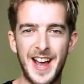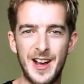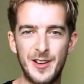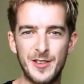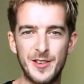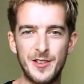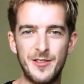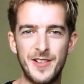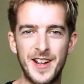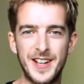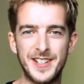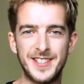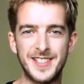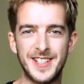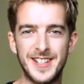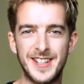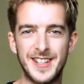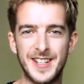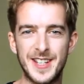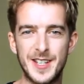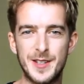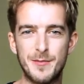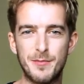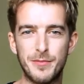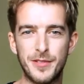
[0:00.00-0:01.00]
out the rest in
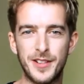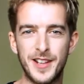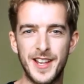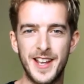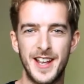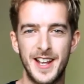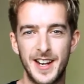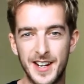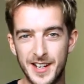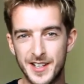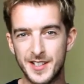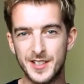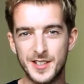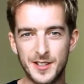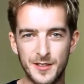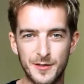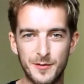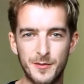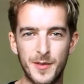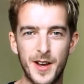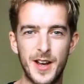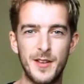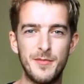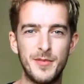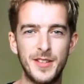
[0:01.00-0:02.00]
this playlist of
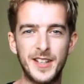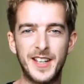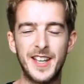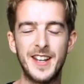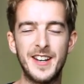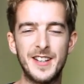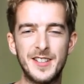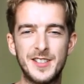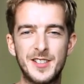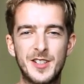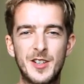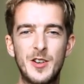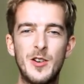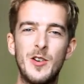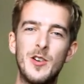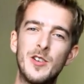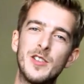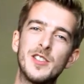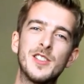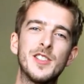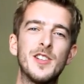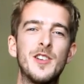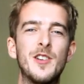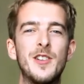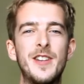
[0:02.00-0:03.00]
my beginner's
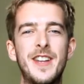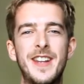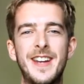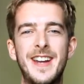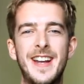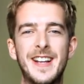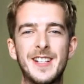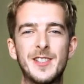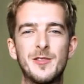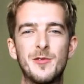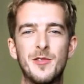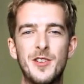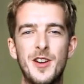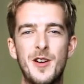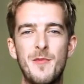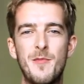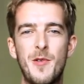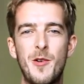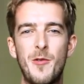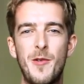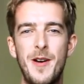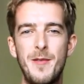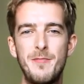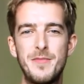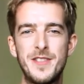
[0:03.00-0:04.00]
course or the next one on
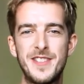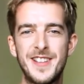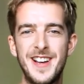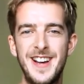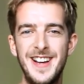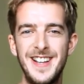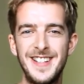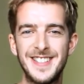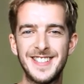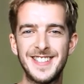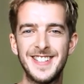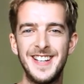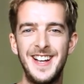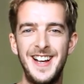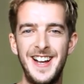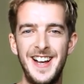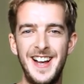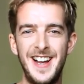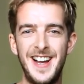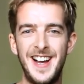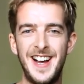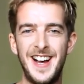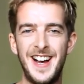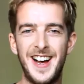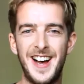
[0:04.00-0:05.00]
my website.
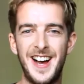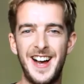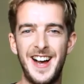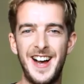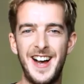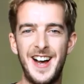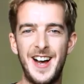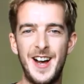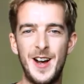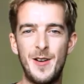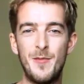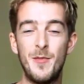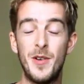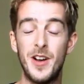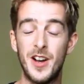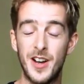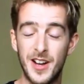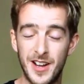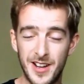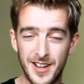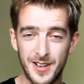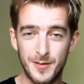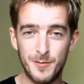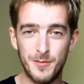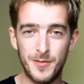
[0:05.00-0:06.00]

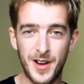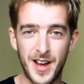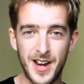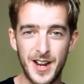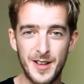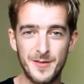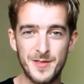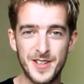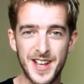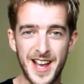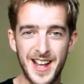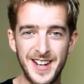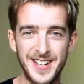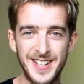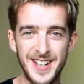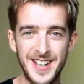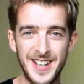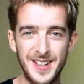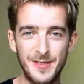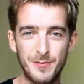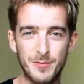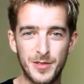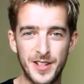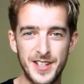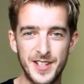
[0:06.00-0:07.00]
My name's
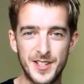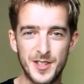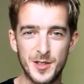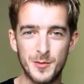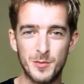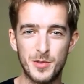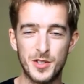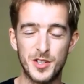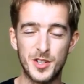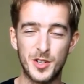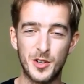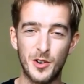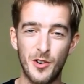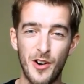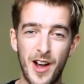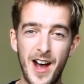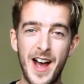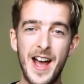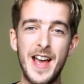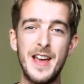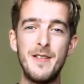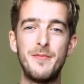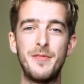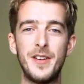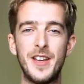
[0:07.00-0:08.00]
Andy. Please
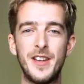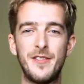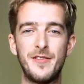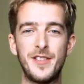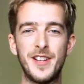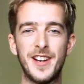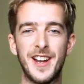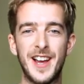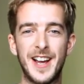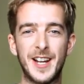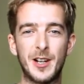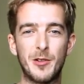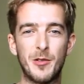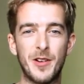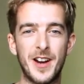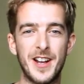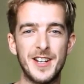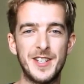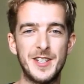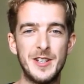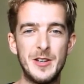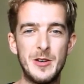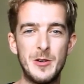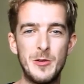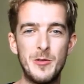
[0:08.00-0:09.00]
subscribe if you like what I
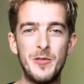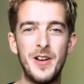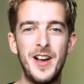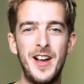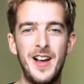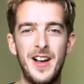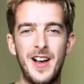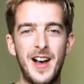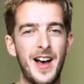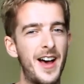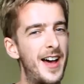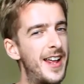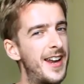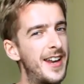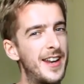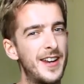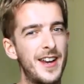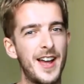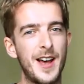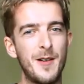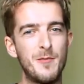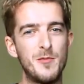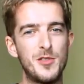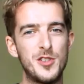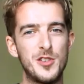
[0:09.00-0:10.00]
do, and
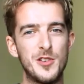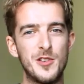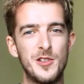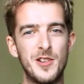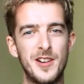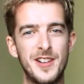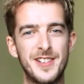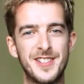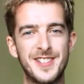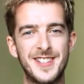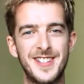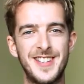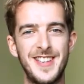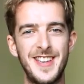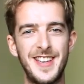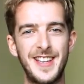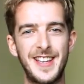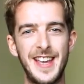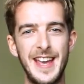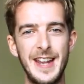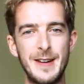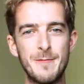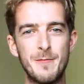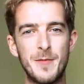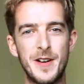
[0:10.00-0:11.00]
I'm sure I'll see you
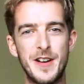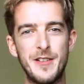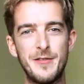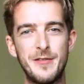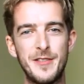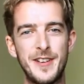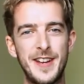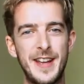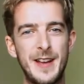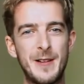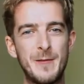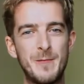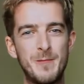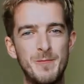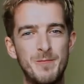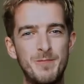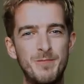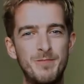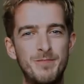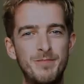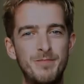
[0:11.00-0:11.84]
again. Bye for now.